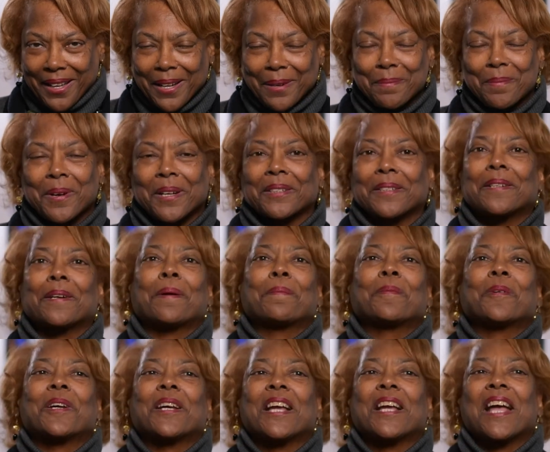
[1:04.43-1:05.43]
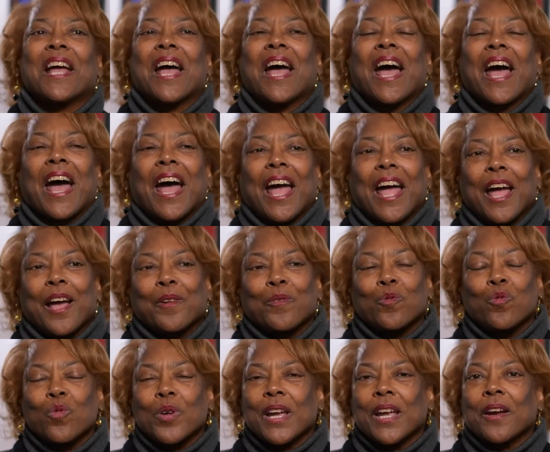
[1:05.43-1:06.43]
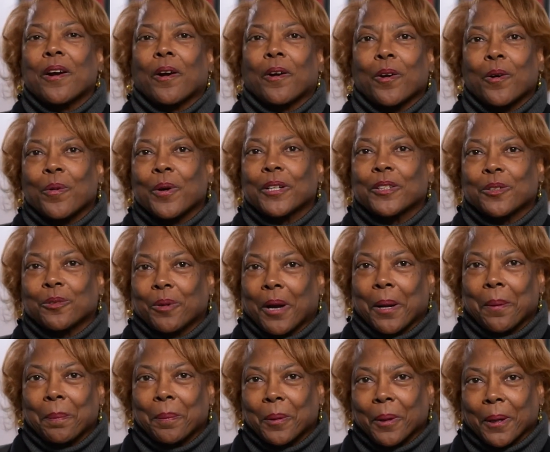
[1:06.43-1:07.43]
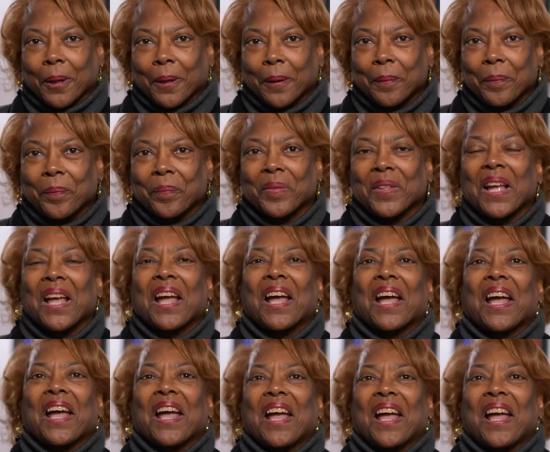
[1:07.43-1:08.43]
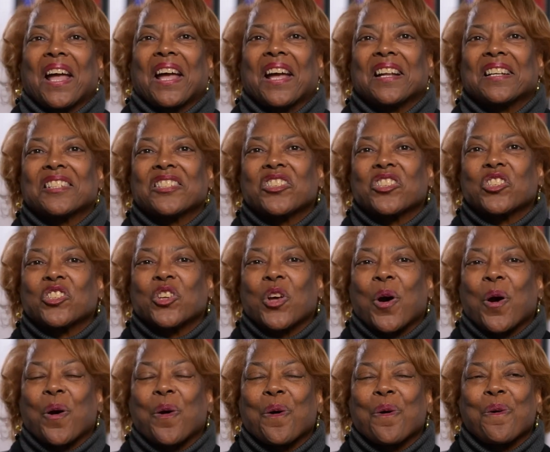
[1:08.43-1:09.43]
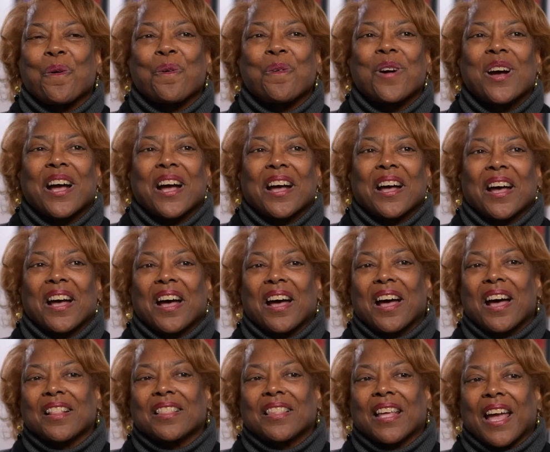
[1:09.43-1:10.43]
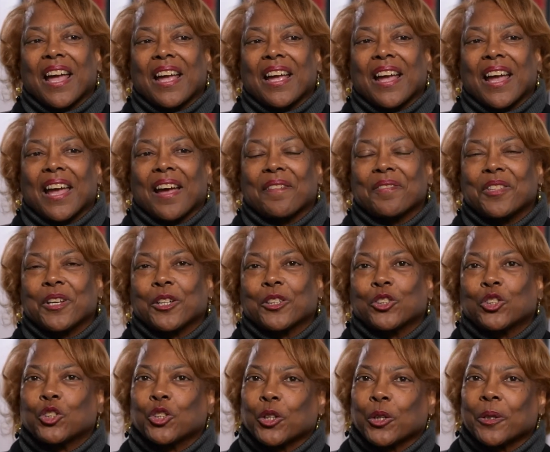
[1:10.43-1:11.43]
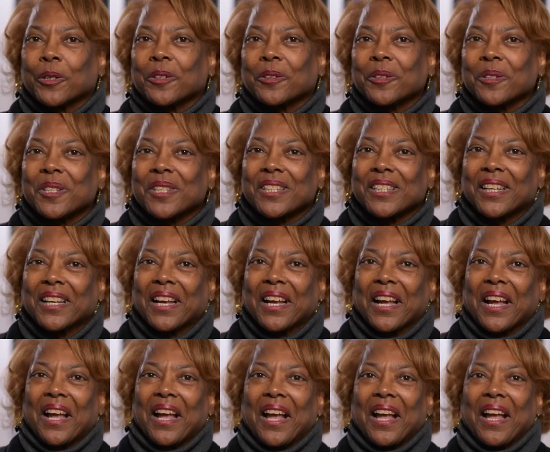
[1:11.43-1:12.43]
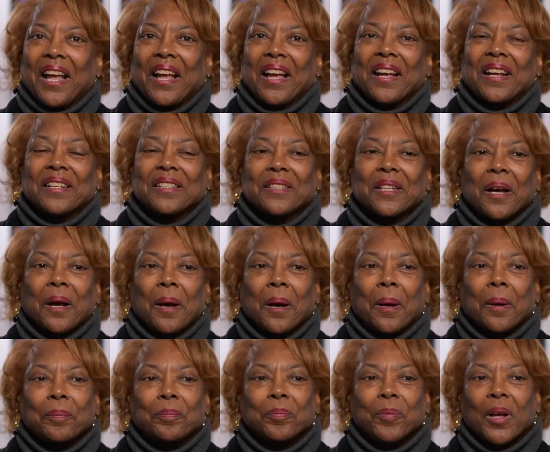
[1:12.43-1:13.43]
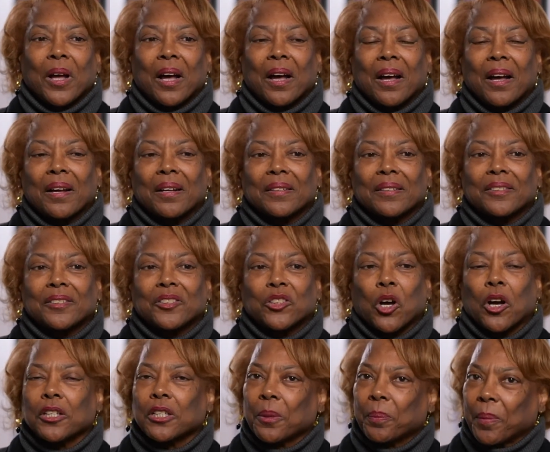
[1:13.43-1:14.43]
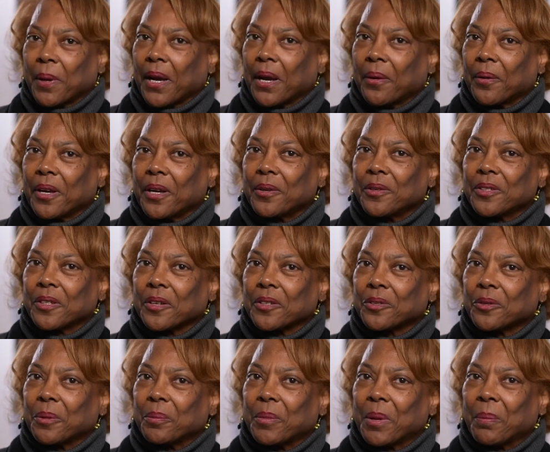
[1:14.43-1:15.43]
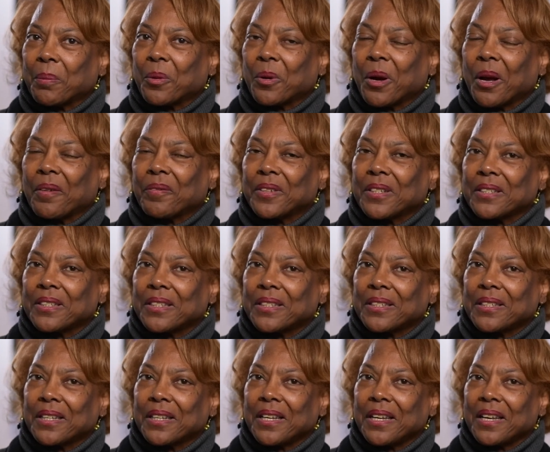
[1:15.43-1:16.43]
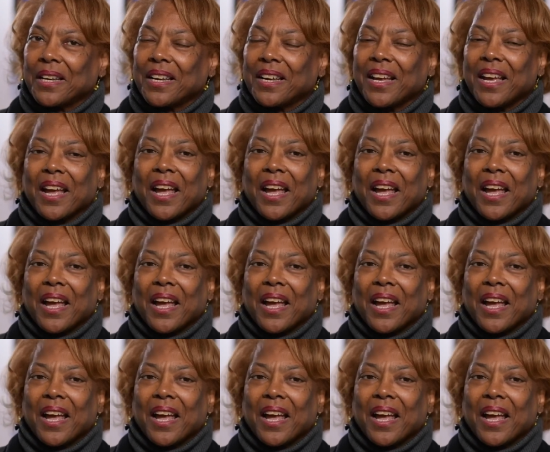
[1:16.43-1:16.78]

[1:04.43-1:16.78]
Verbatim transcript: in Montgomery. And we are going to write a book. And so they have their journals, and um, uh, Tanya Perry, who's also a member of NCTE,